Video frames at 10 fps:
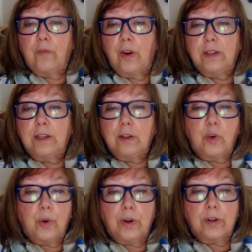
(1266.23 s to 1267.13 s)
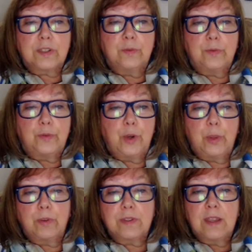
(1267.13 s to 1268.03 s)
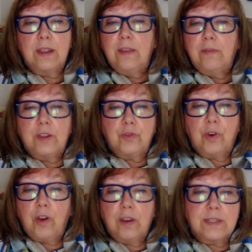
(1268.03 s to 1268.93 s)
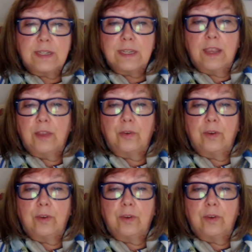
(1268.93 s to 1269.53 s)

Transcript: our little quirks and foibles that draw us together,